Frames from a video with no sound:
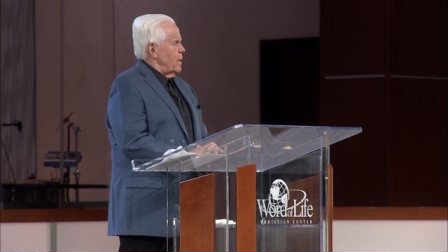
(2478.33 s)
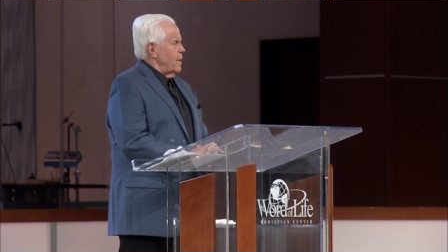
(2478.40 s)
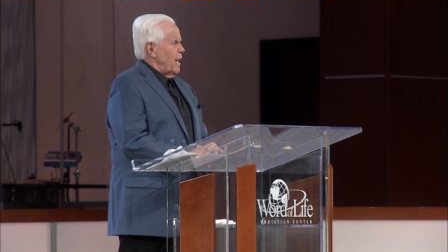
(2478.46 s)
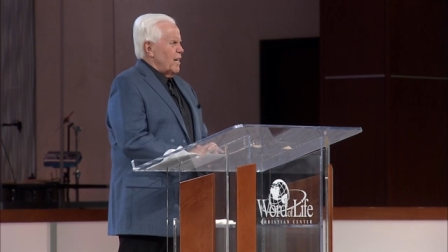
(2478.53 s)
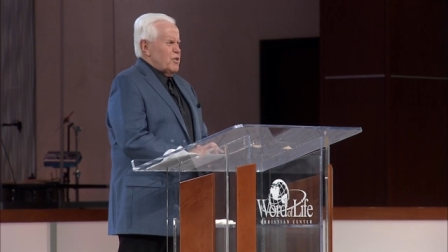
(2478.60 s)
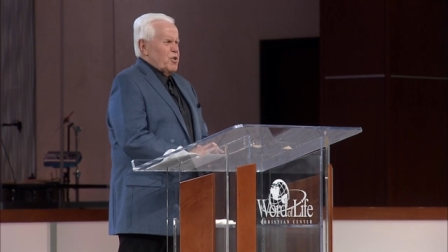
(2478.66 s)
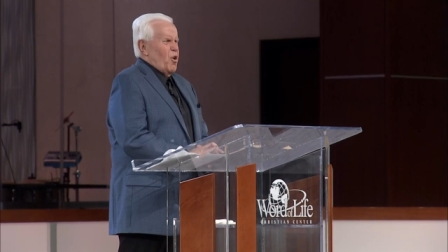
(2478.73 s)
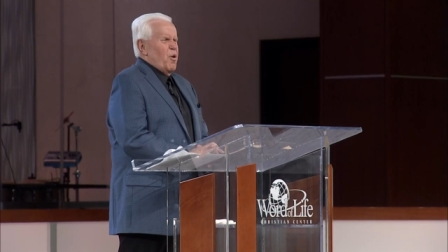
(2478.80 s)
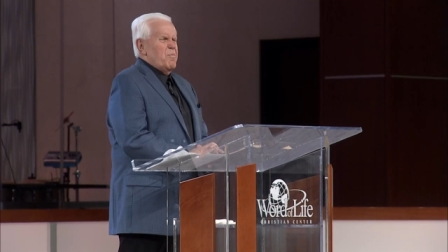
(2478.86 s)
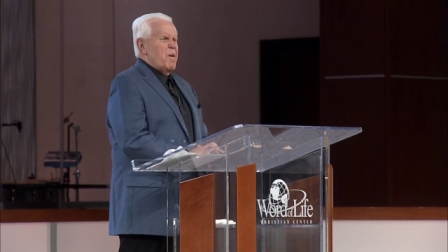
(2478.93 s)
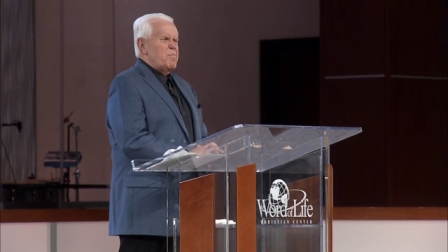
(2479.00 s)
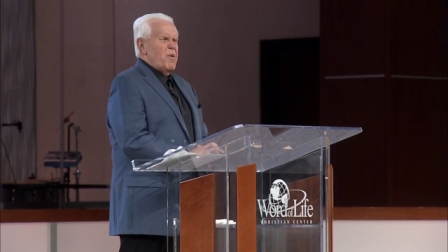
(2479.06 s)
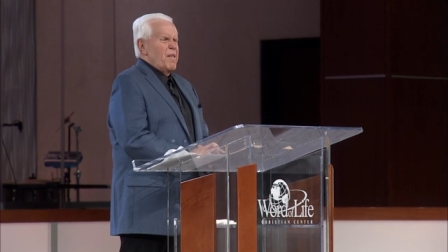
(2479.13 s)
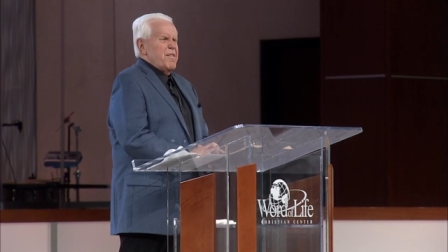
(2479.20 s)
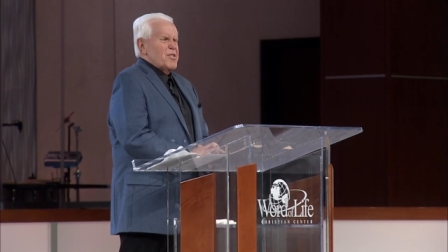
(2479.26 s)
I sold my
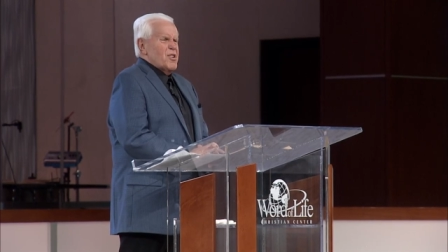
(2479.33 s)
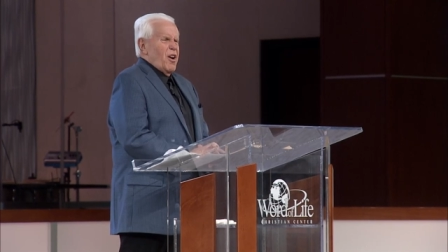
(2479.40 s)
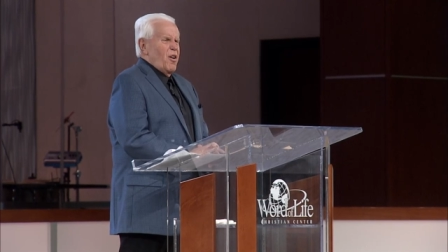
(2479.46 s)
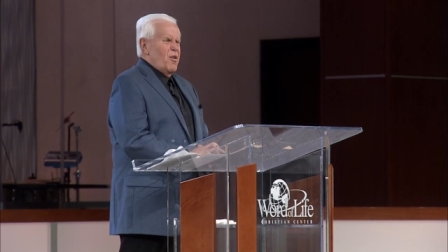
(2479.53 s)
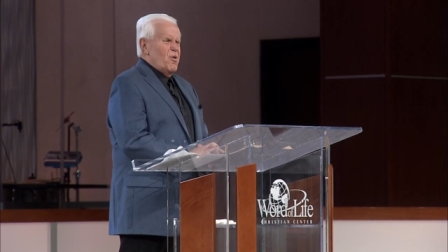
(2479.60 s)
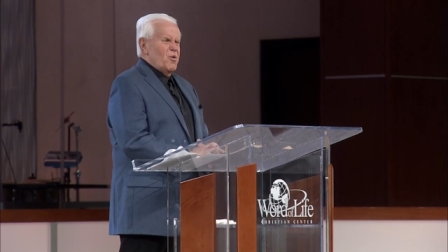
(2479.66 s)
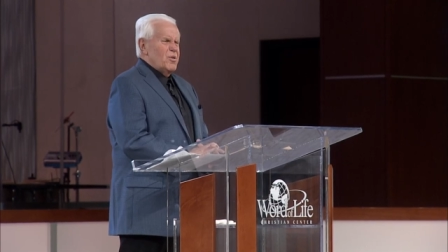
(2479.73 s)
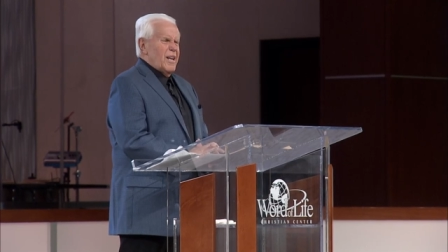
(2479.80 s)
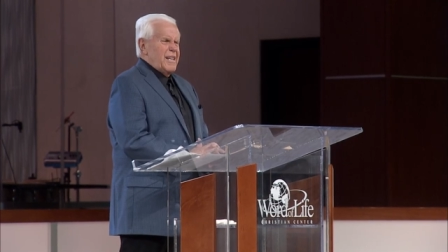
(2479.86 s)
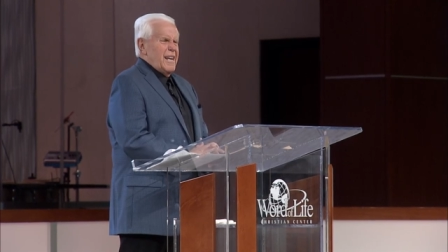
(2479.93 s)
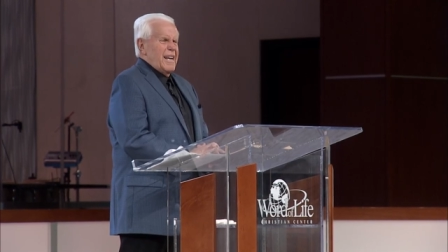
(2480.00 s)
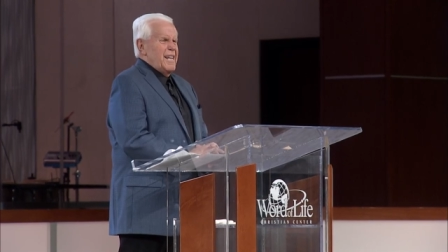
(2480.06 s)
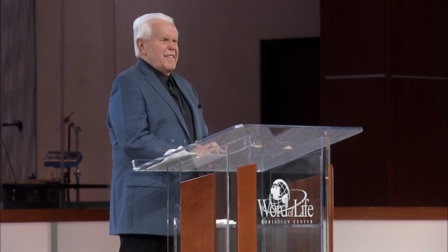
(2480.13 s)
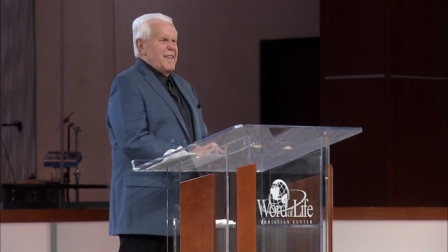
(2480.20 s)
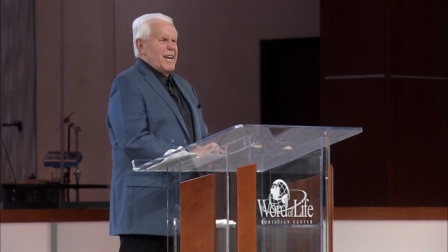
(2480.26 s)
brother's clothes. I did
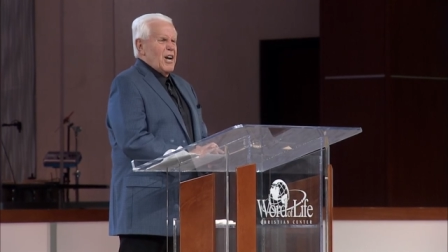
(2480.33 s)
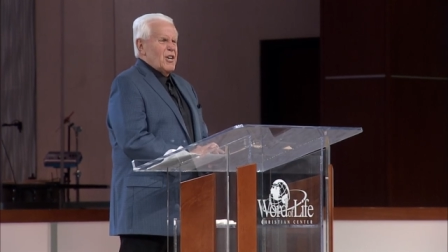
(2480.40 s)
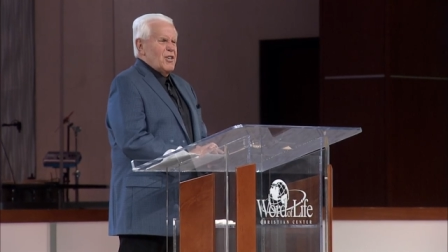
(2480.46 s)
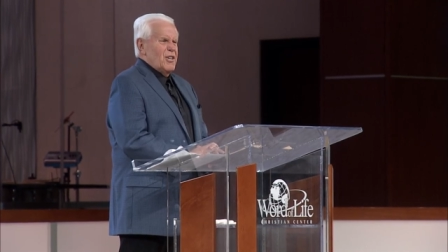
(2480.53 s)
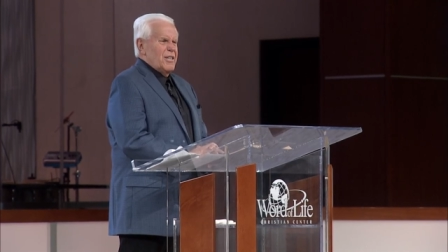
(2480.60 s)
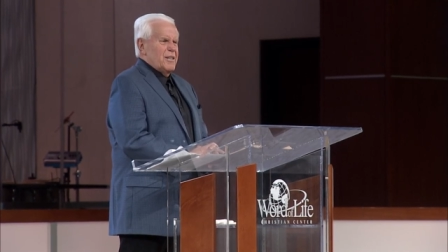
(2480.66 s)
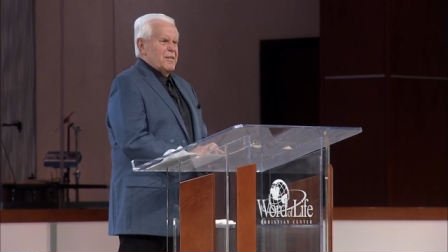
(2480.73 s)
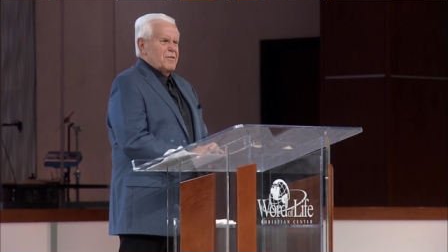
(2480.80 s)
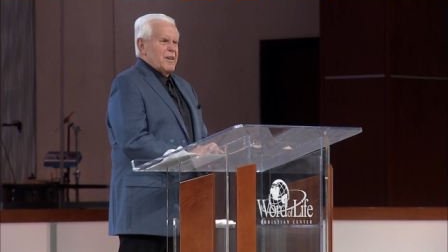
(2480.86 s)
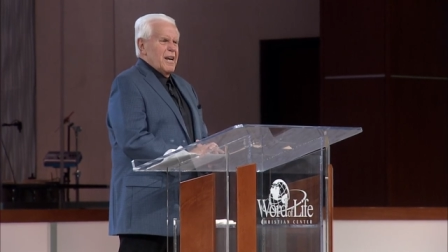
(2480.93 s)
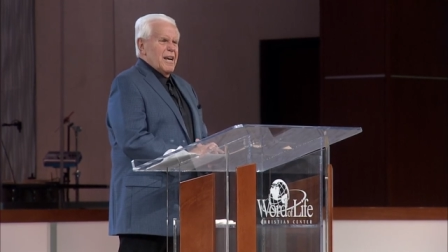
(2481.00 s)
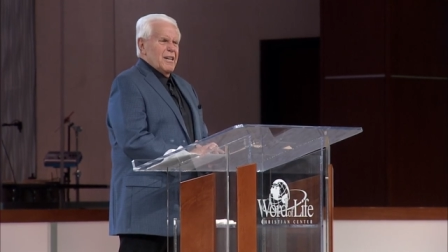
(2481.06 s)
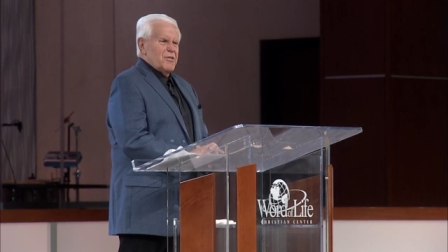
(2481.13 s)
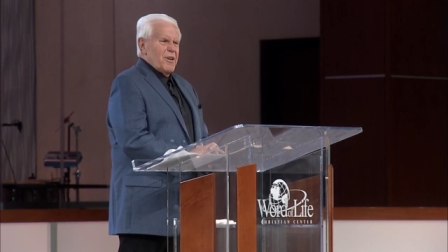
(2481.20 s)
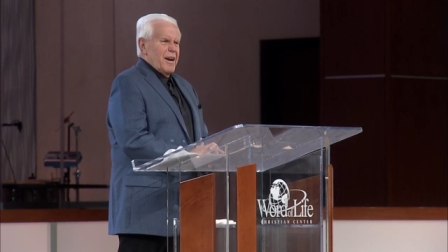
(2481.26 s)
anything I could to
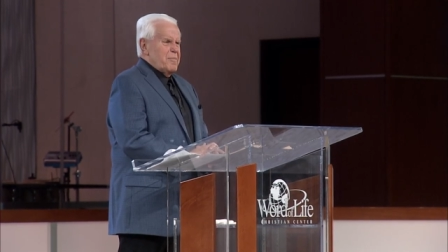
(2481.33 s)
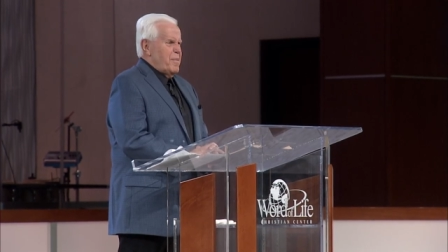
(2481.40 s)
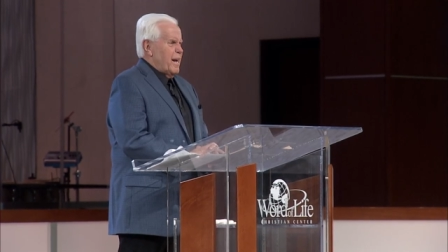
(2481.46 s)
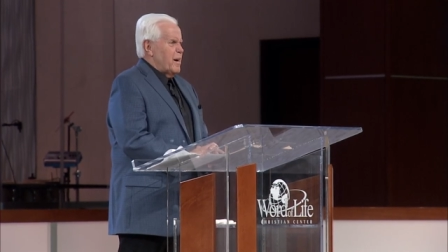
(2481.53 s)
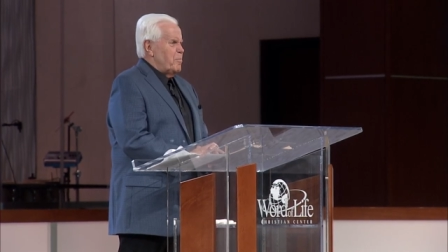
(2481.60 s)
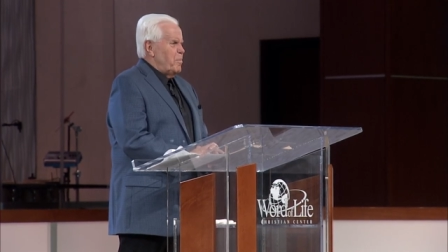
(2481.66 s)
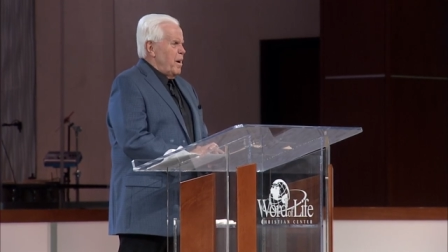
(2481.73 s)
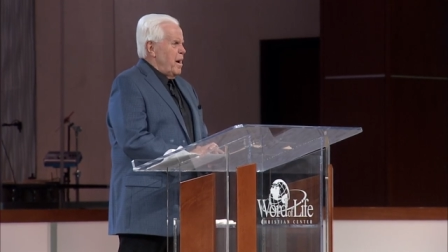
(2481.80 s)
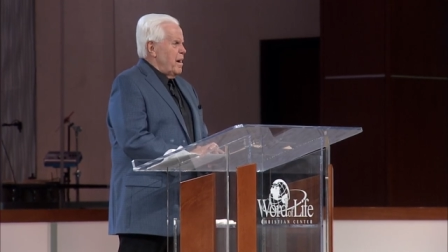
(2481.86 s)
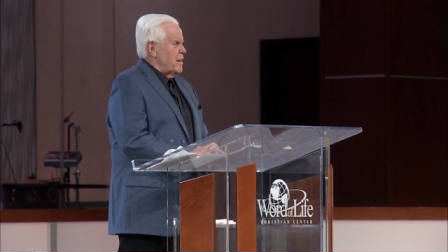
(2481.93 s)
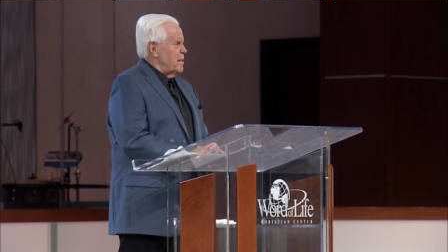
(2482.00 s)
try to make a buck.